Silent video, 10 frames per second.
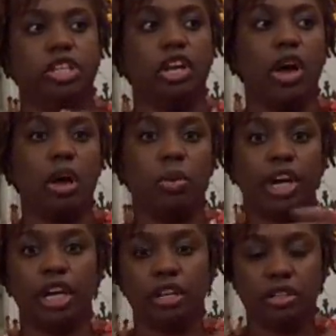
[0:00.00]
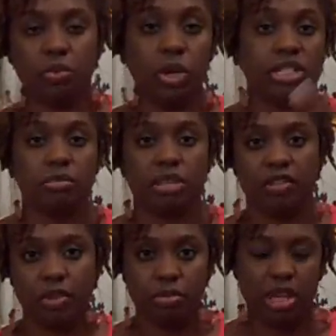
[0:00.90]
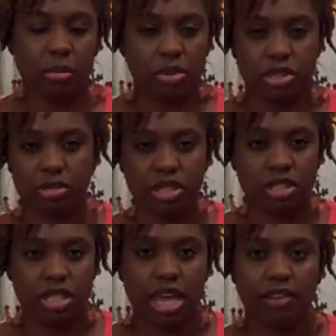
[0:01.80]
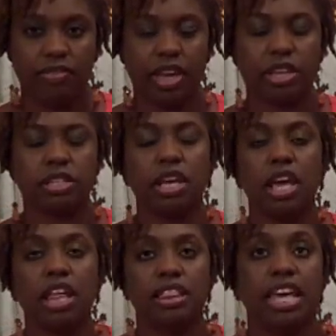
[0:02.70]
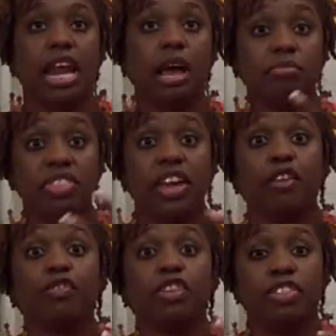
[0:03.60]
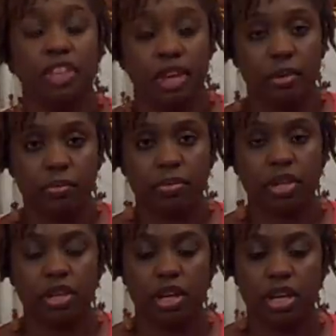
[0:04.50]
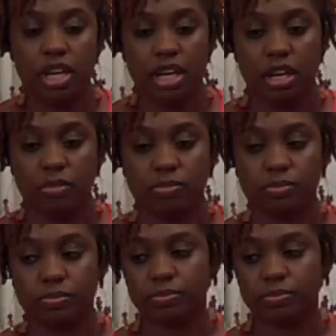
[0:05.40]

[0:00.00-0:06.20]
you know, I want to want something from them or something to that effect, that I'm there for them um,